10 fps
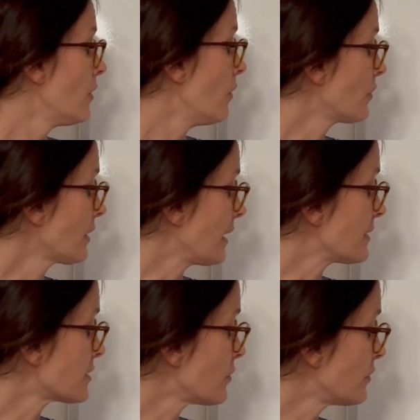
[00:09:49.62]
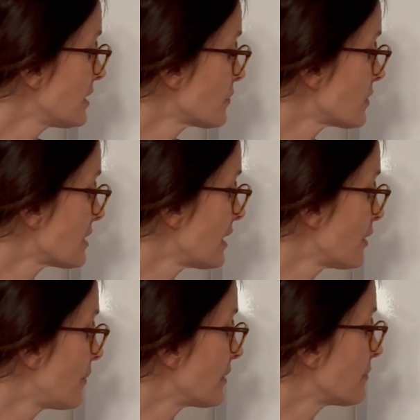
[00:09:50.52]
Okay, so this was a
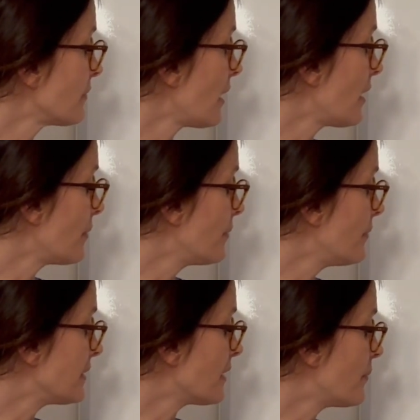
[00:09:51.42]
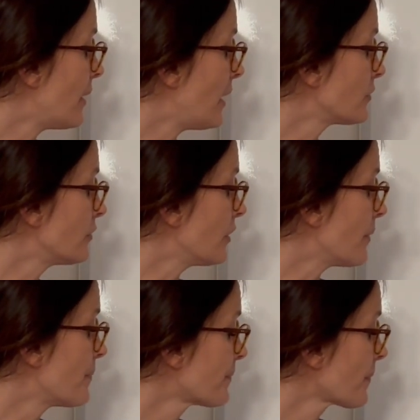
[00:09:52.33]
little bit about
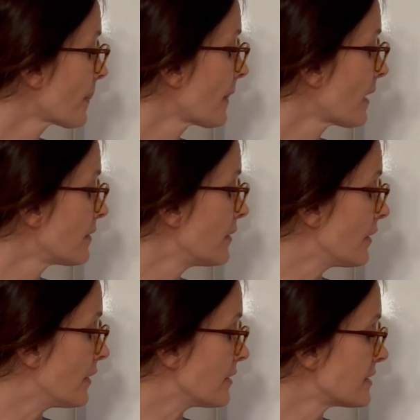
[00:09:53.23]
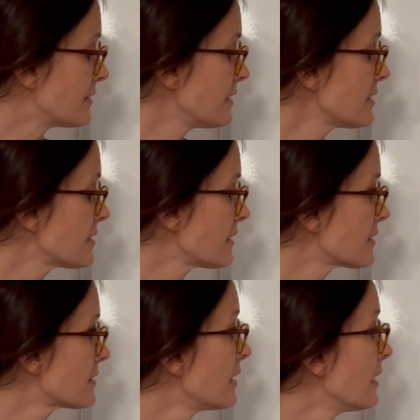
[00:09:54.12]
the
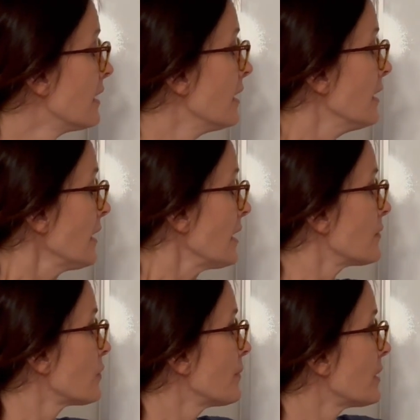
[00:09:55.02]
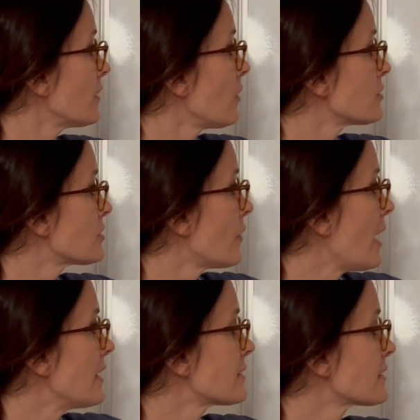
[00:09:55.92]
statistics. And women also
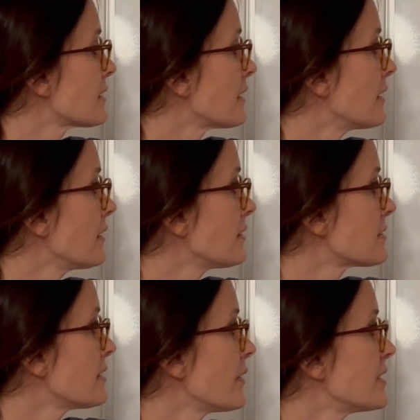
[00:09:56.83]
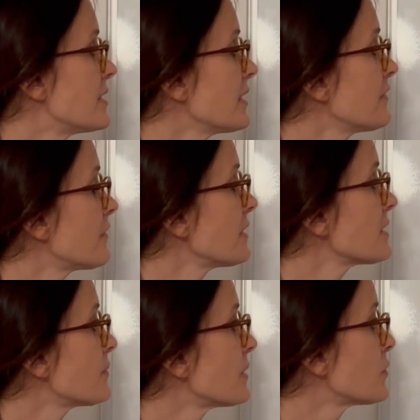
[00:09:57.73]
ask, is there a
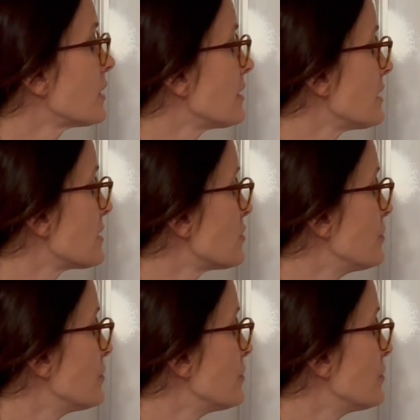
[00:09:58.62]
difference between these two